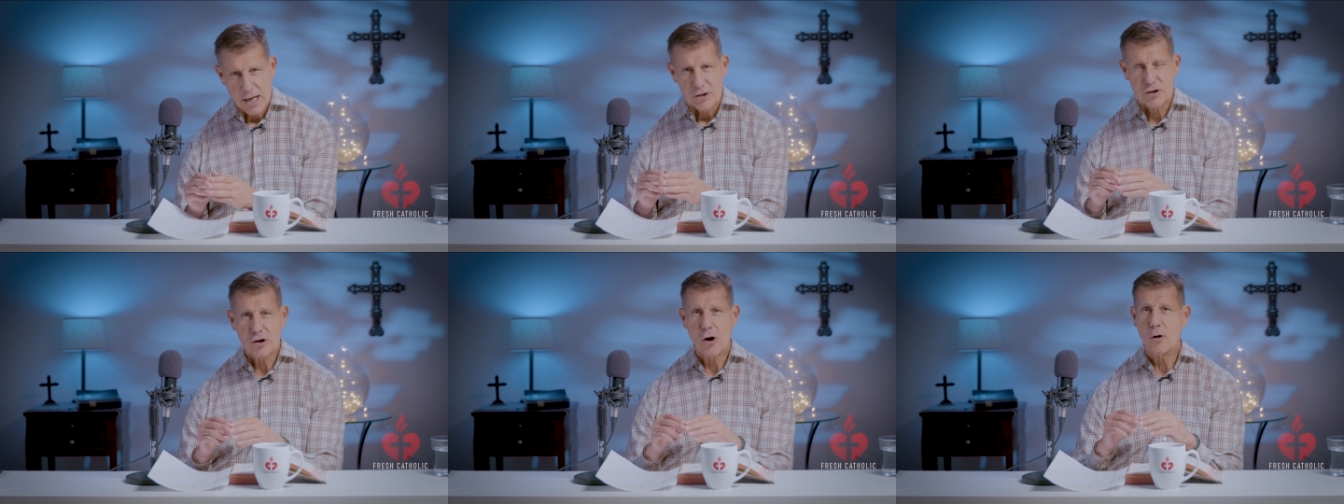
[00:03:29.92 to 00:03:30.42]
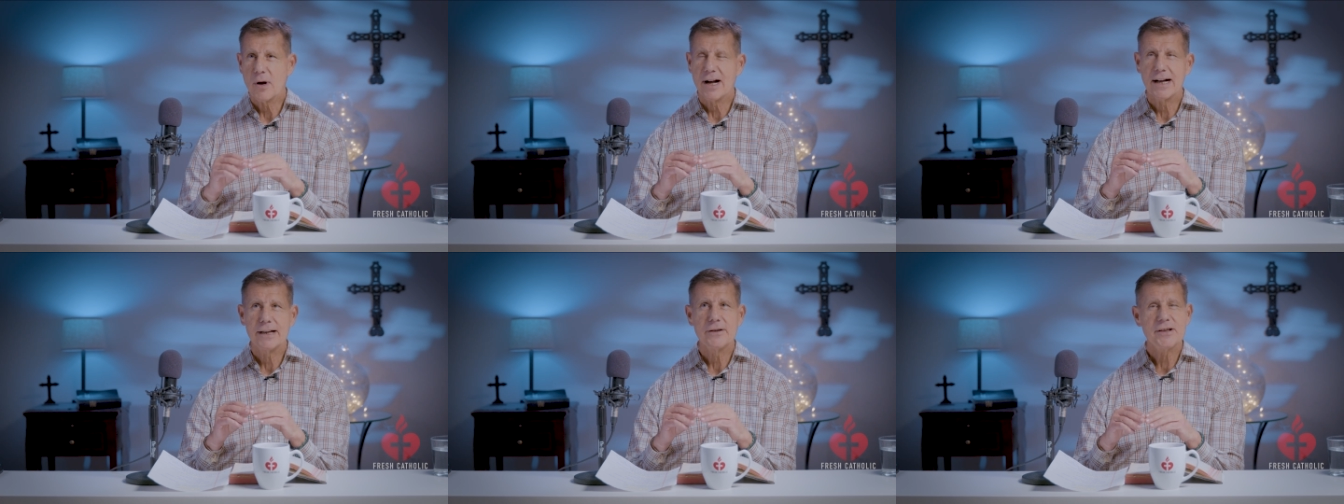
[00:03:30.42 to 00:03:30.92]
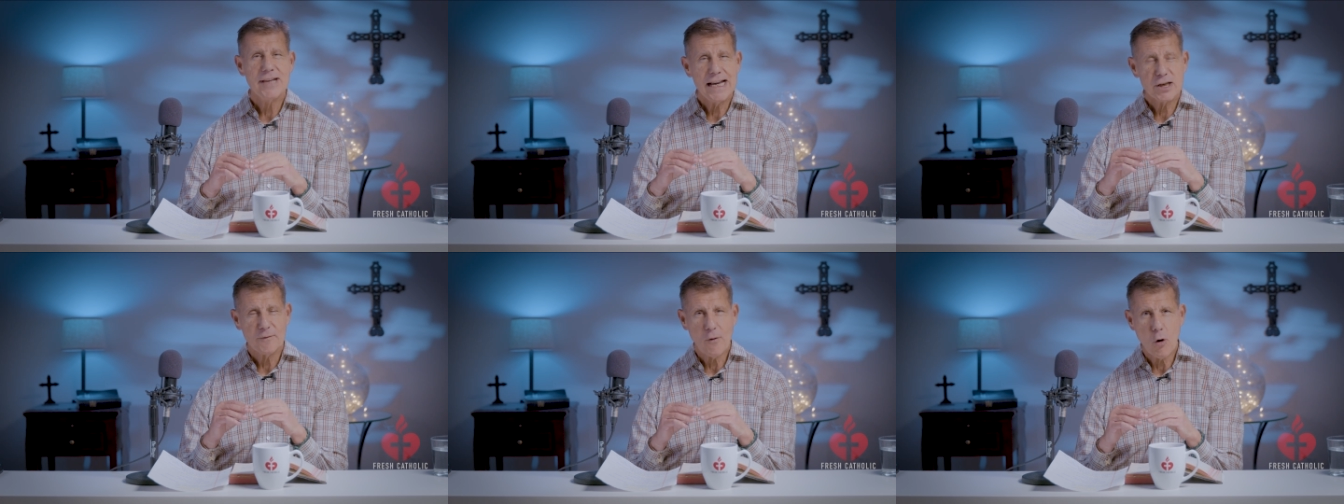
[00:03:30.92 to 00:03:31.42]
So the
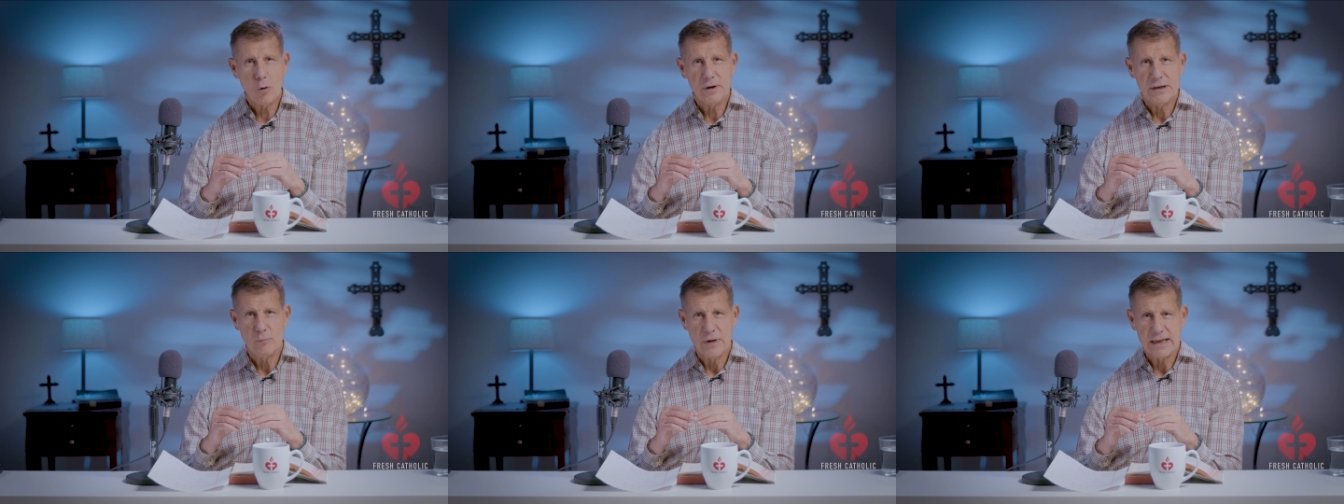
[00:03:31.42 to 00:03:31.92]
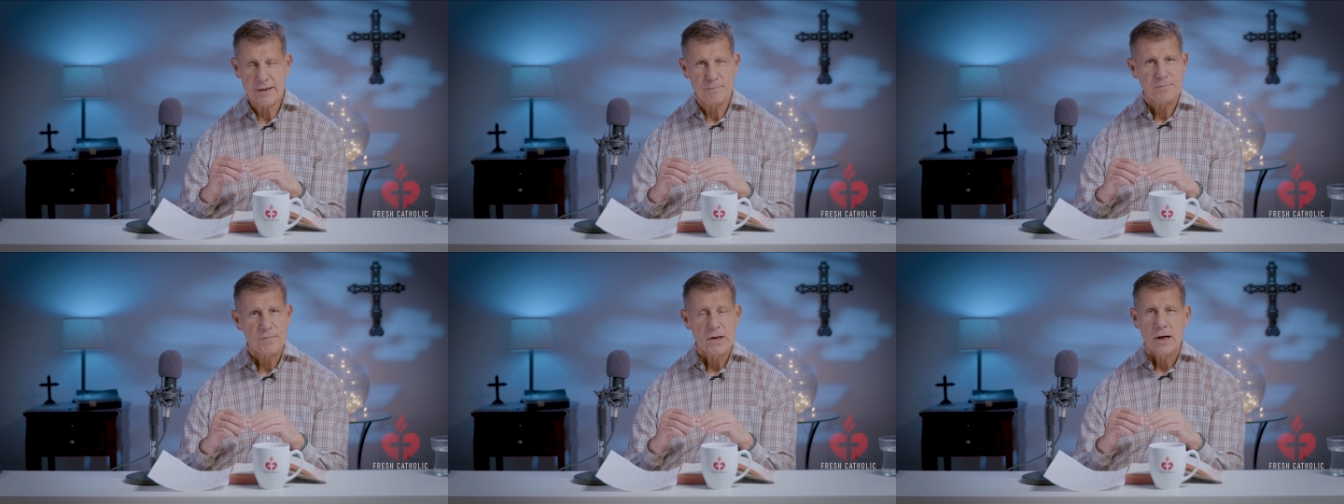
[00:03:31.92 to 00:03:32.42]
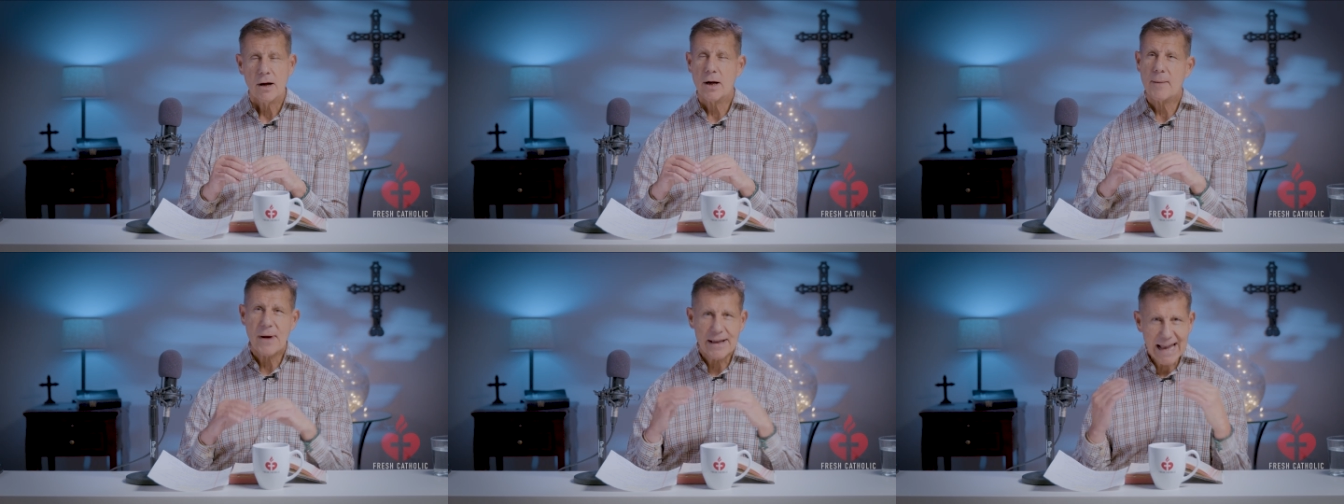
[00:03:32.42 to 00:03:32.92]
days of Holy Week,
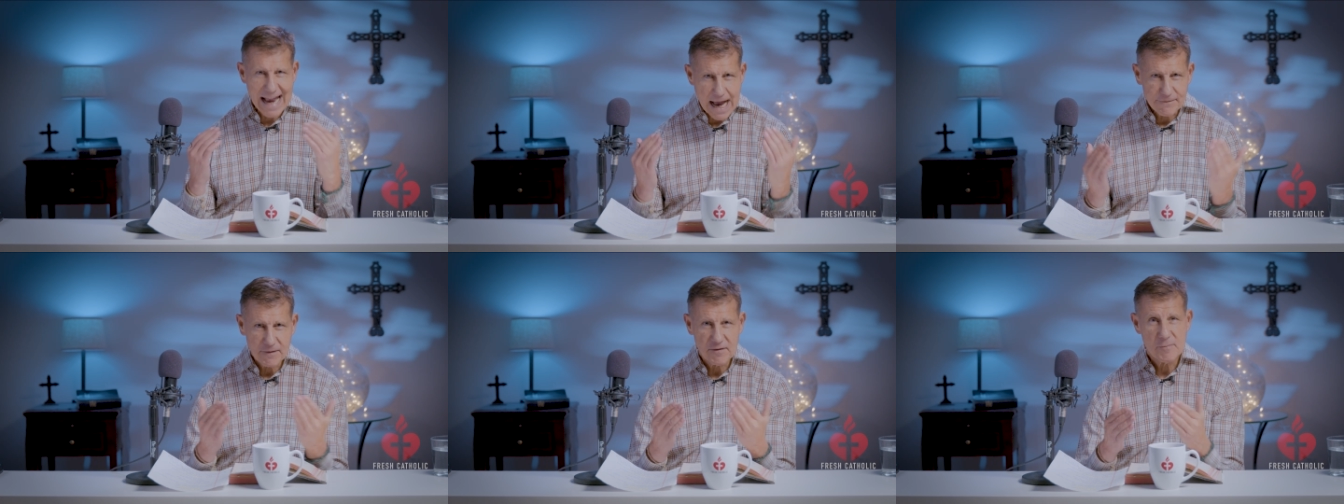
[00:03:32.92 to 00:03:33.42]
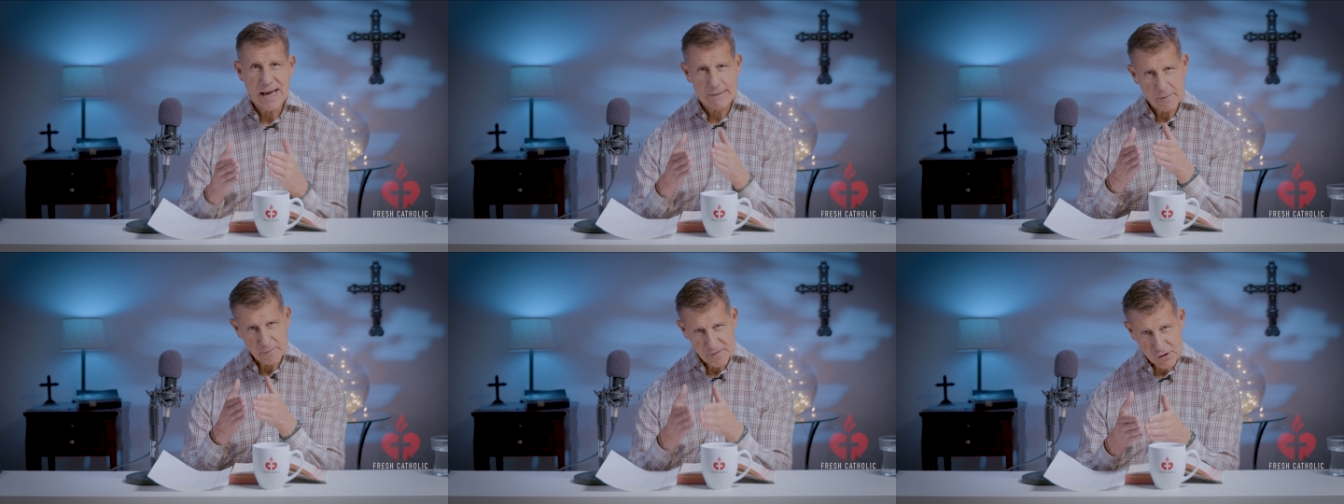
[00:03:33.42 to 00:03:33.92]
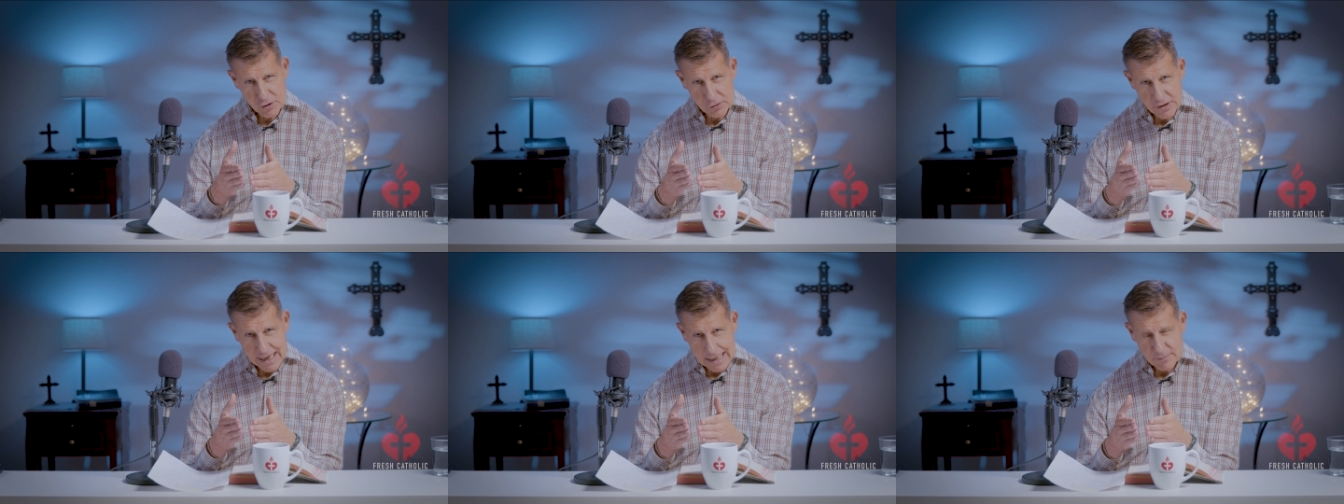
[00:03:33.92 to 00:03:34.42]
about half of them have official
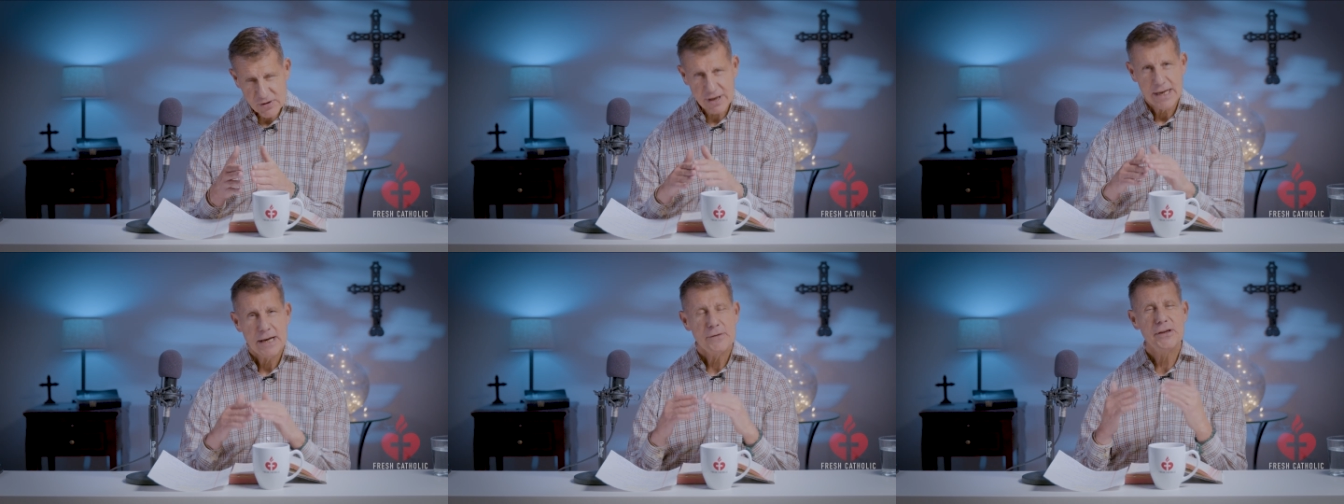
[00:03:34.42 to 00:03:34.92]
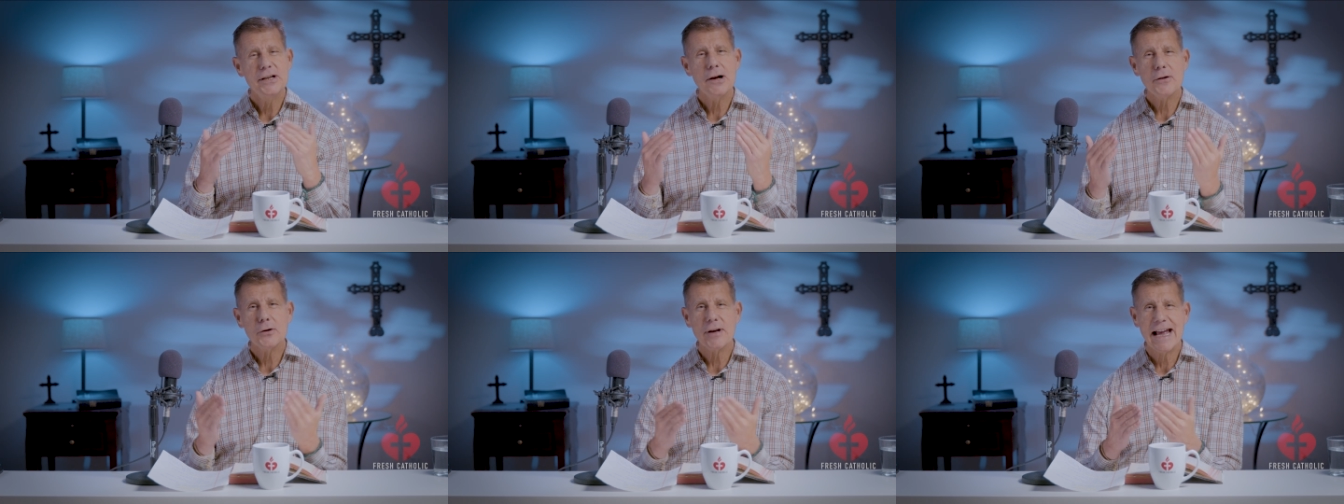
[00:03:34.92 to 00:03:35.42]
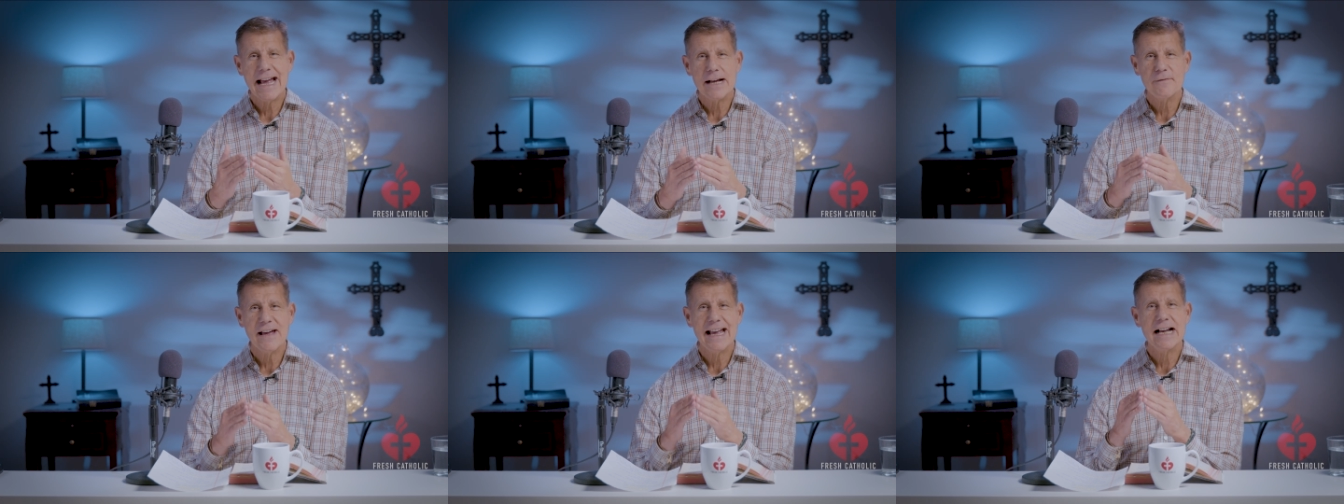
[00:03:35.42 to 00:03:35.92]
names. The other
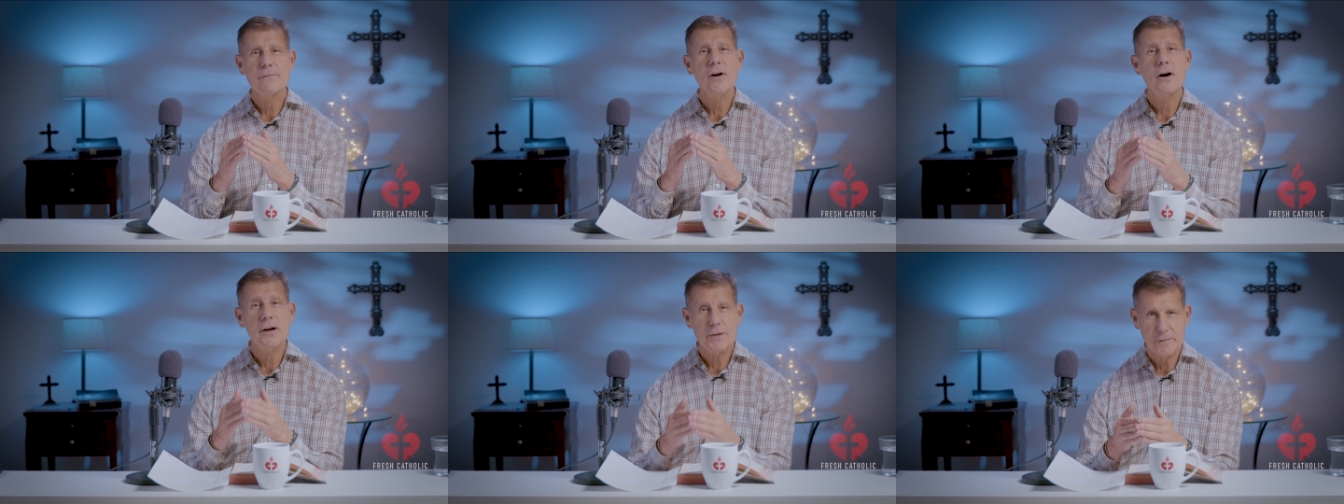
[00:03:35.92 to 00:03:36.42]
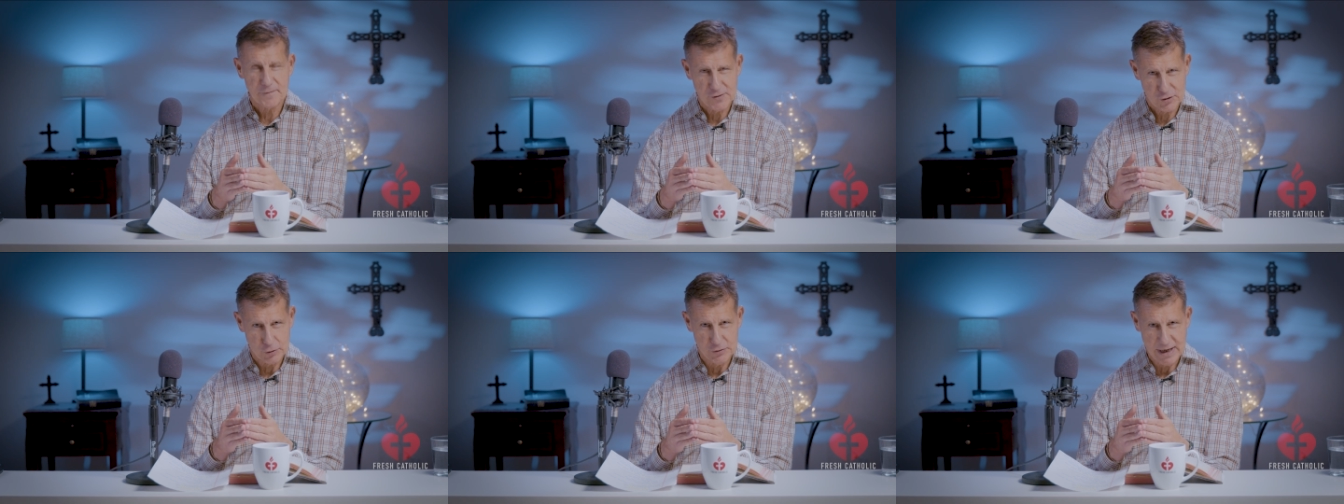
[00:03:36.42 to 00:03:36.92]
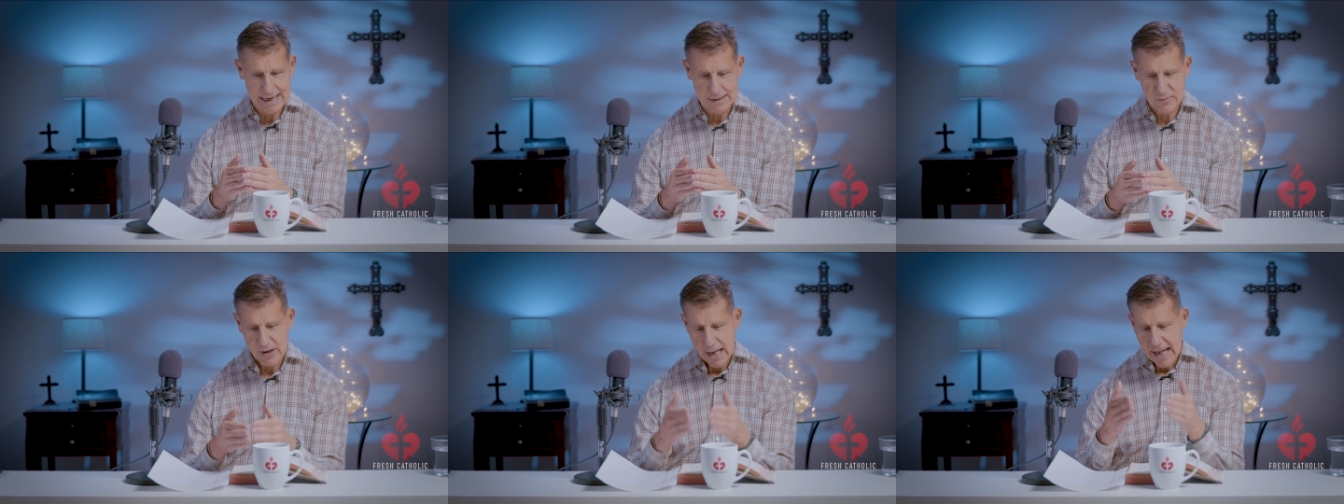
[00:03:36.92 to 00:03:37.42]
half have unofficial names.